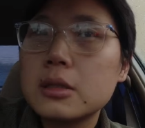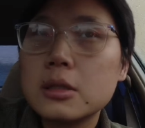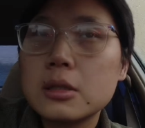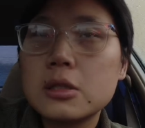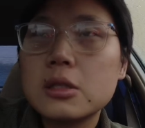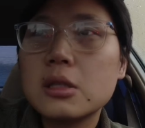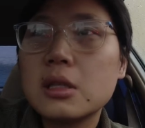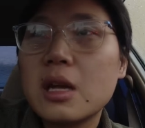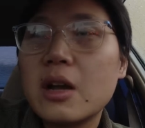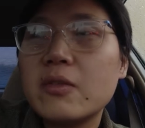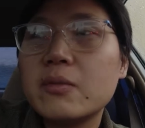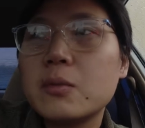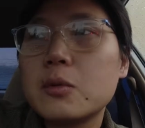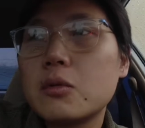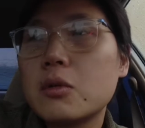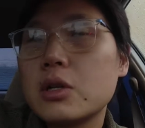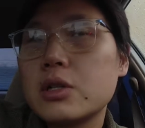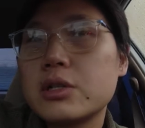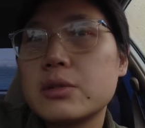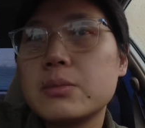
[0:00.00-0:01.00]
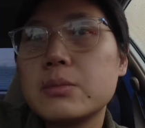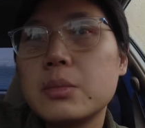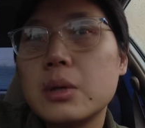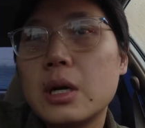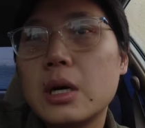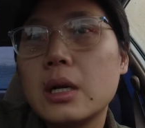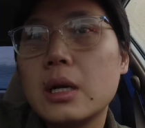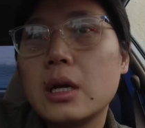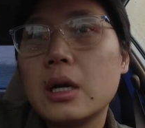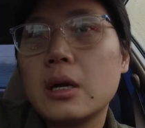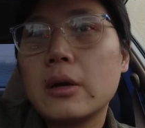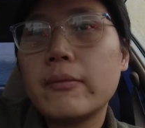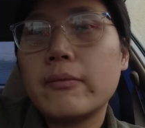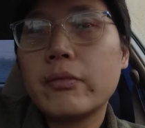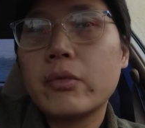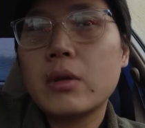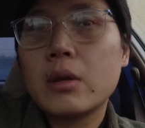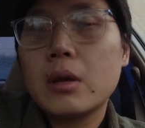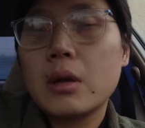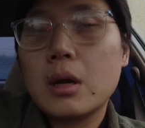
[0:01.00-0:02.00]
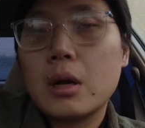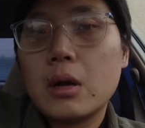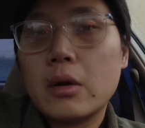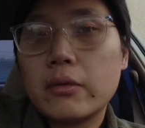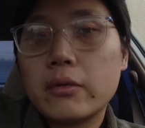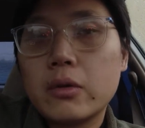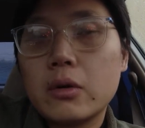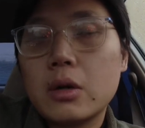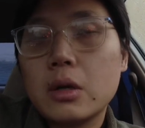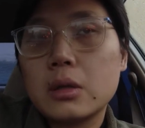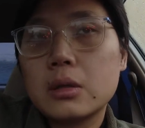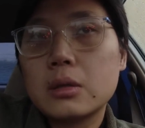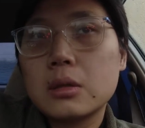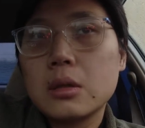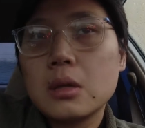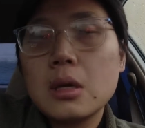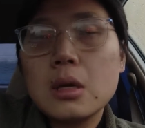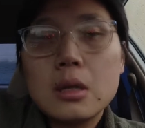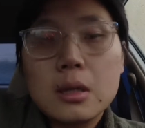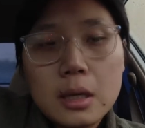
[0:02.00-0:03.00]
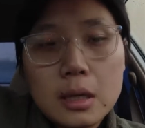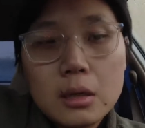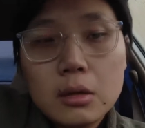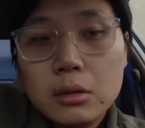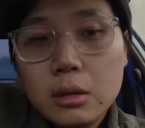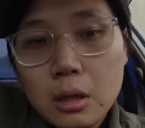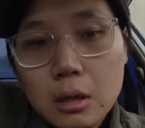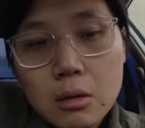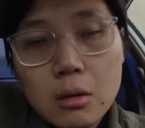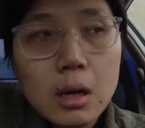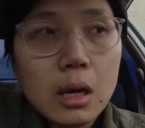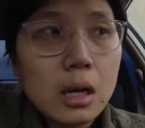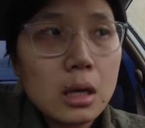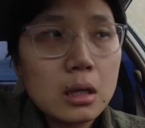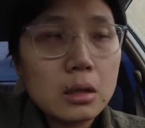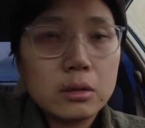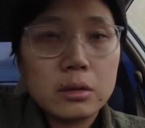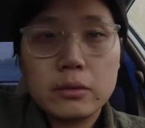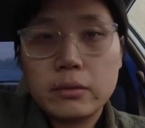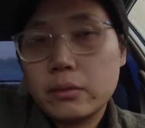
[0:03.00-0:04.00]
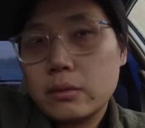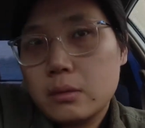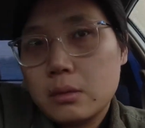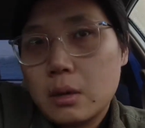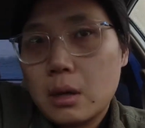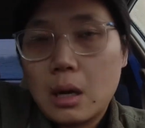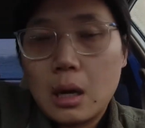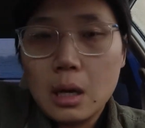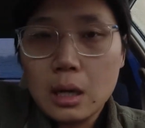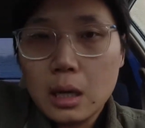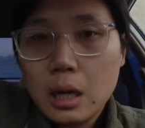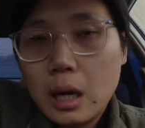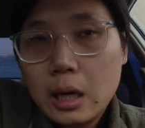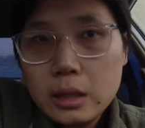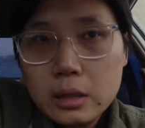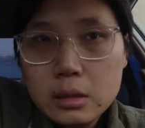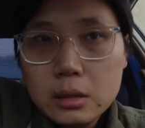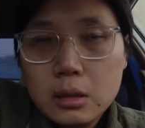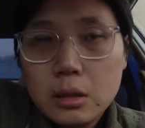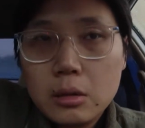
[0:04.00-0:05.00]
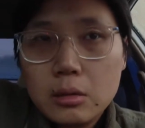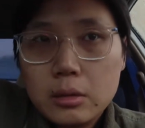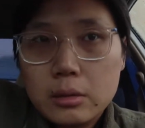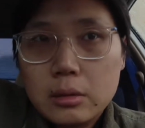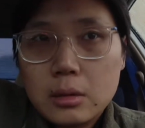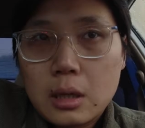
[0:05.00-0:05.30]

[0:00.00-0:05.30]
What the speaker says: such a laughable question, but of course they don't know, and I didn't know.